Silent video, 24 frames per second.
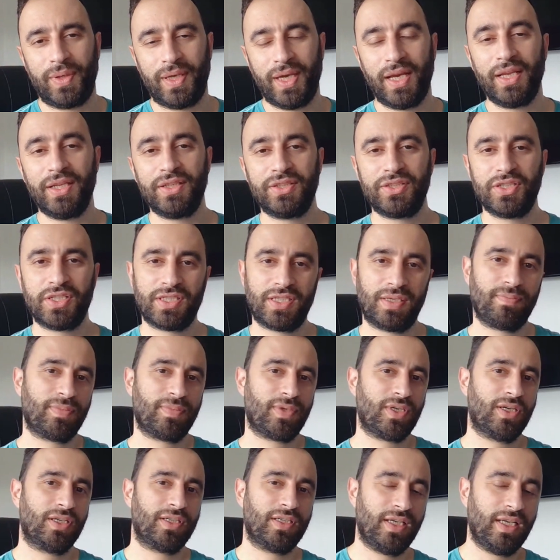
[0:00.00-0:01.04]
getting to some
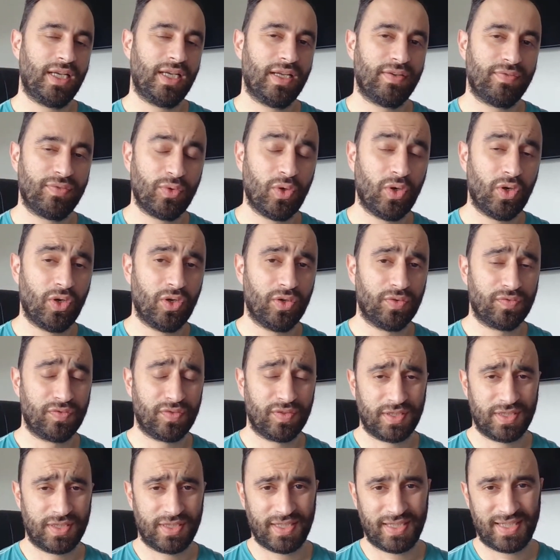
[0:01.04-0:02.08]
kind of level of
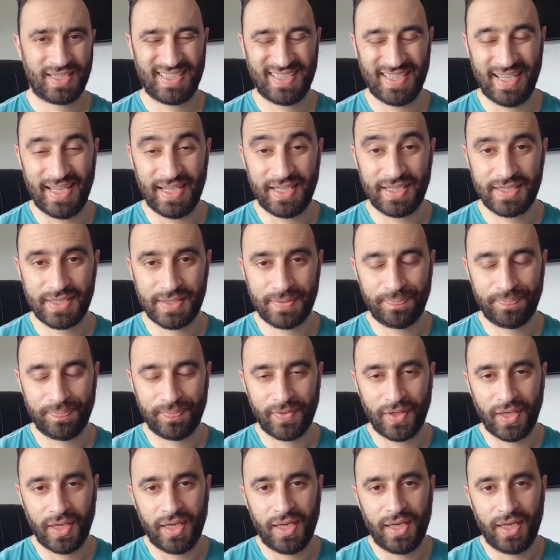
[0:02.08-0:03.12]
success.
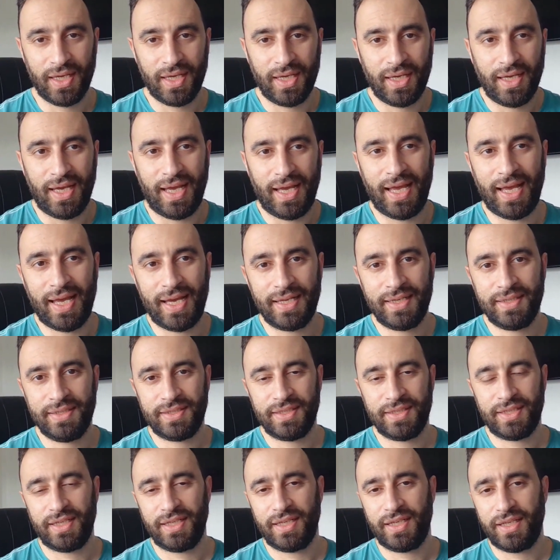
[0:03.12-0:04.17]

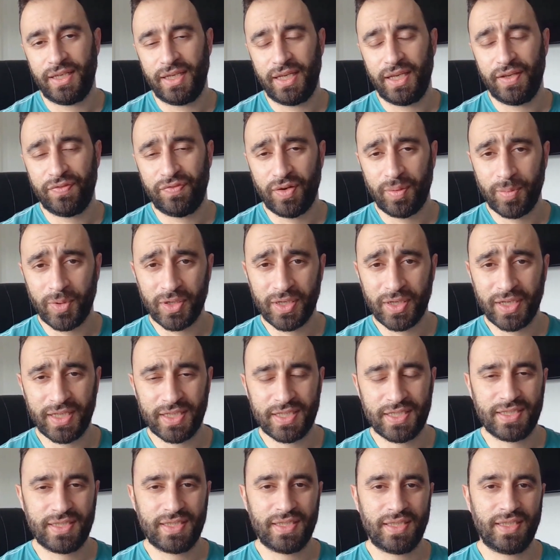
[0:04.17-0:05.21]
And if I'm
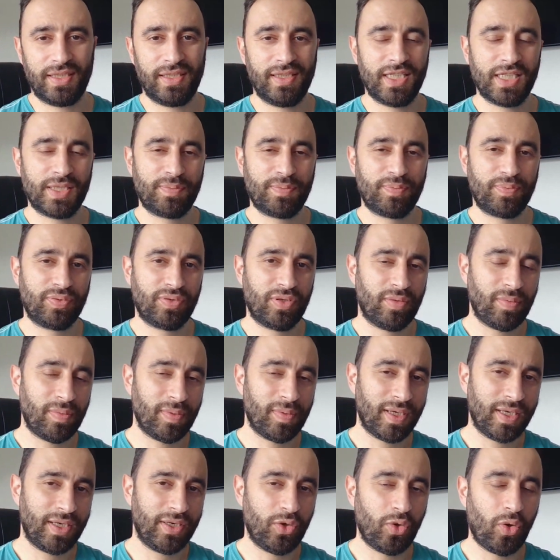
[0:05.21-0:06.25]
honest, there's
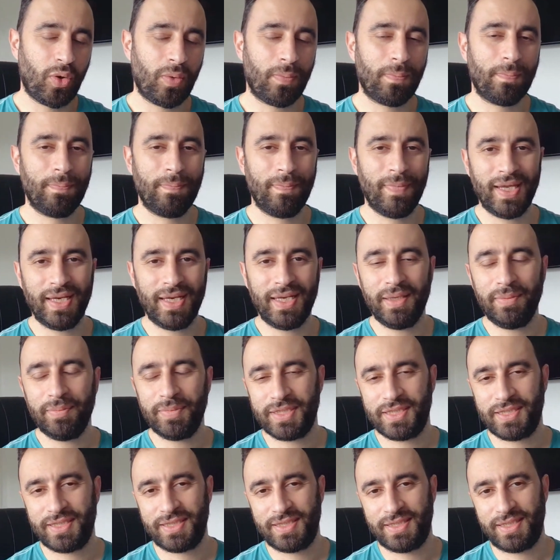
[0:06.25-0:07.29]
probably not many
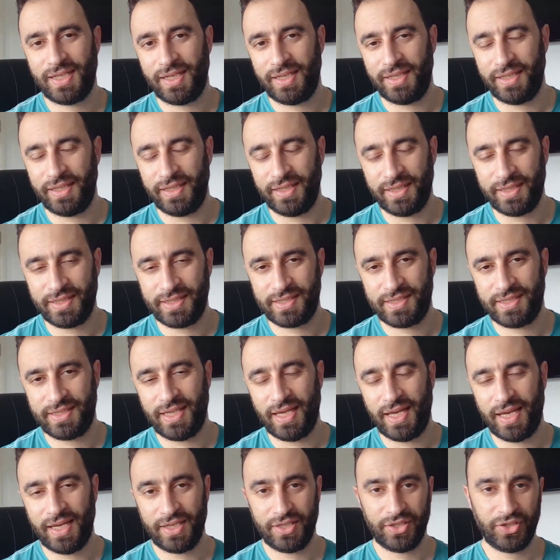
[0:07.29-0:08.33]
mistakes
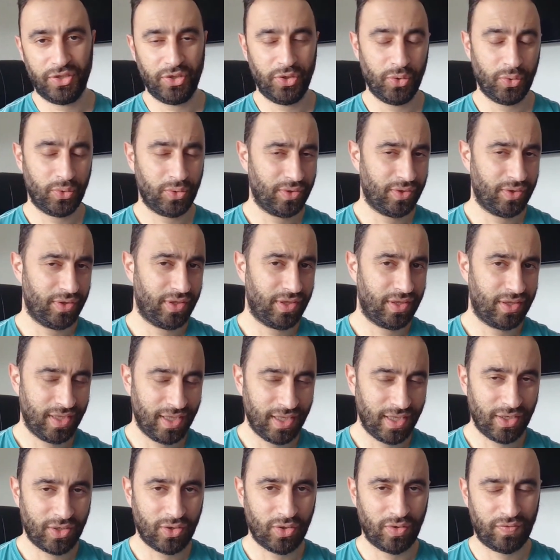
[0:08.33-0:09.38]
that you can
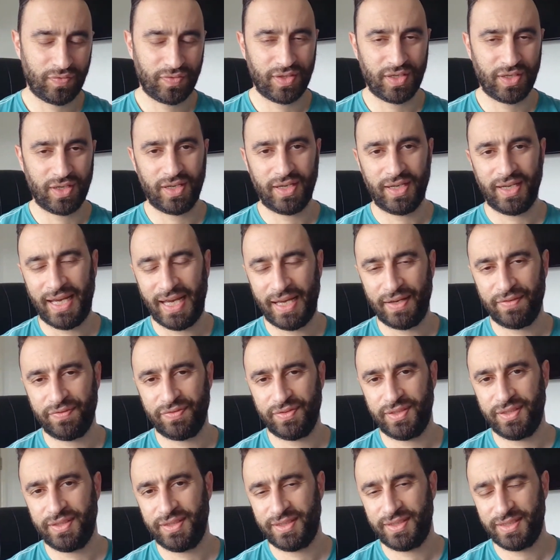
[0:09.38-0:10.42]
think of that I
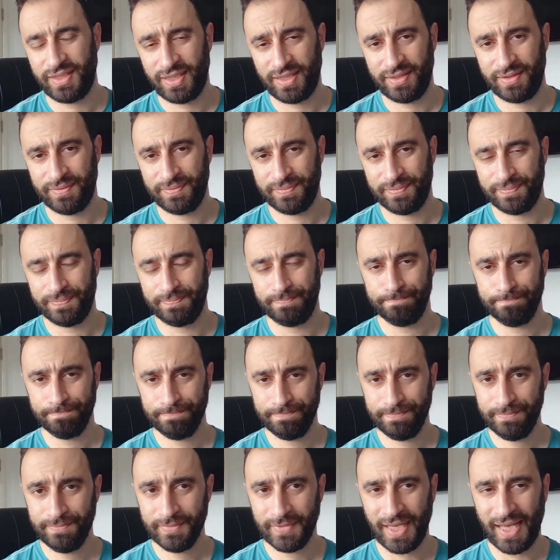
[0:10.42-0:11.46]
haven't done.
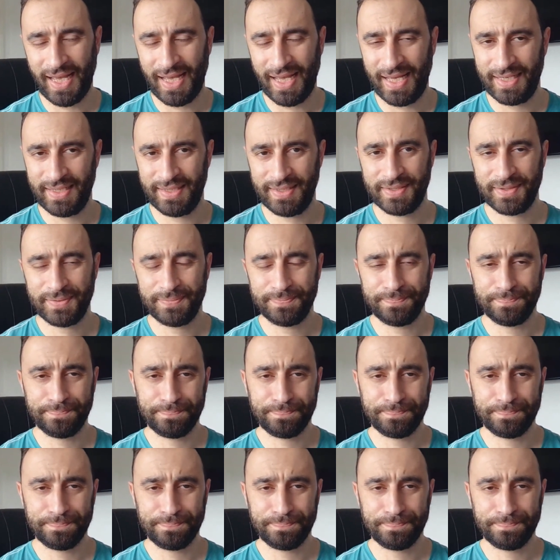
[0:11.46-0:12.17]
And